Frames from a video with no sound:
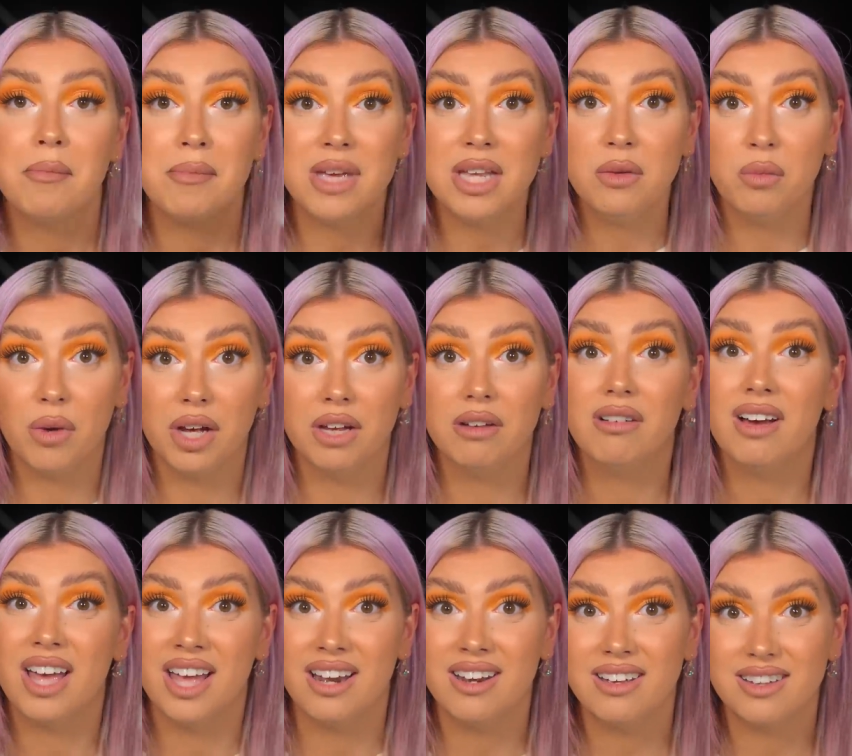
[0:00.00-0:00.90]
Meanwhile,
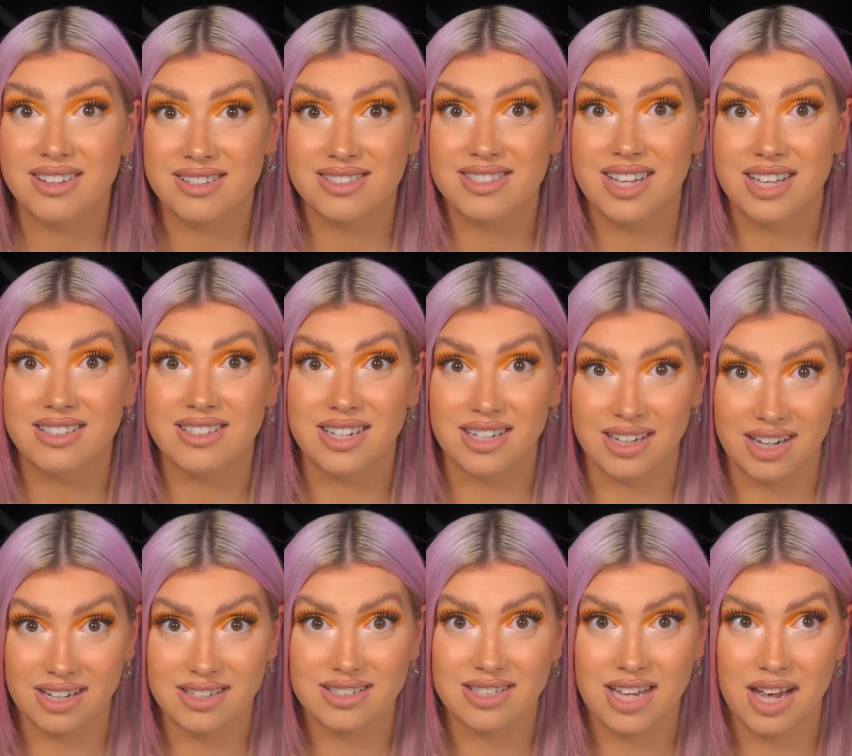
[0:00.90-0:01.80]
Erica's sitting
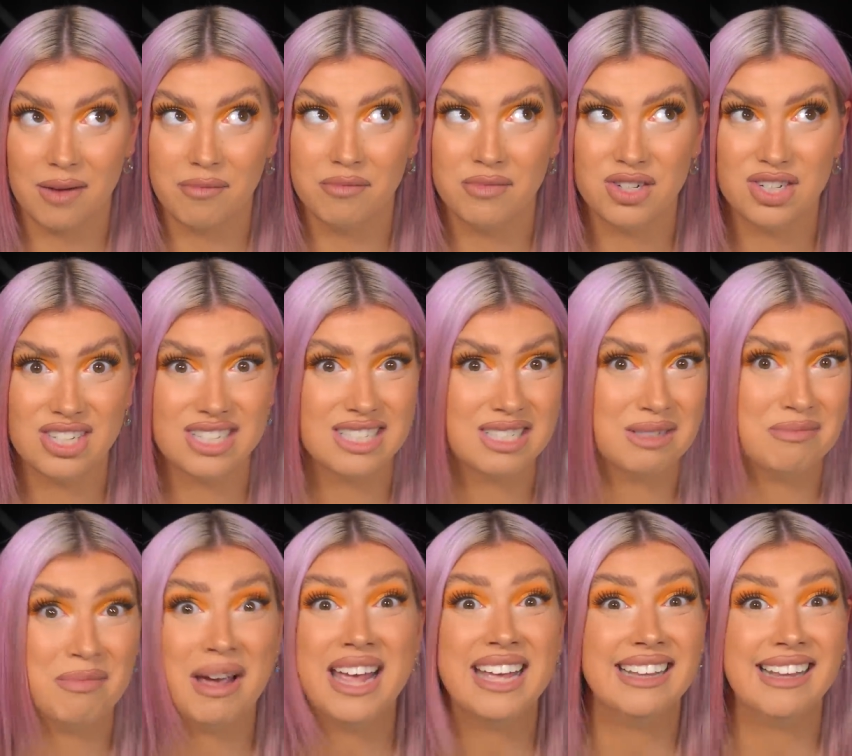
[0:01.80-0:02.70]
next to him just
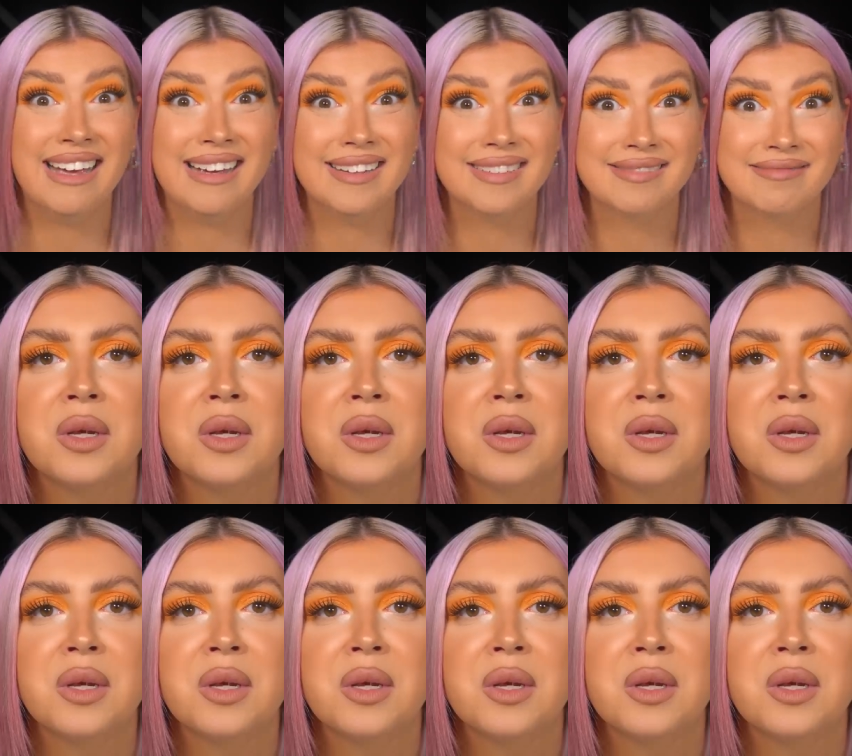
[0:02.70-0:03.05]
smiling.